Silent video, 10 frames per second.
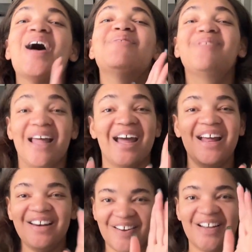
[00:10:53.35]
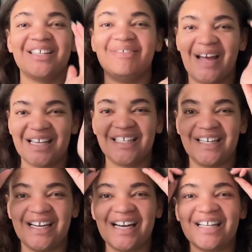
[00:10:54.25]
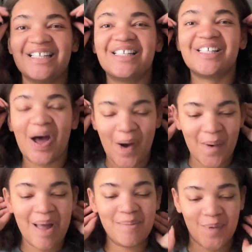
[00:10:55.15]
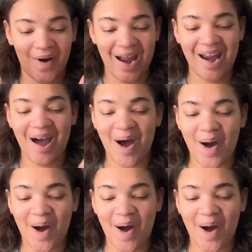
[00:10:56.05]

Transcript: Plan your semester. It is so important.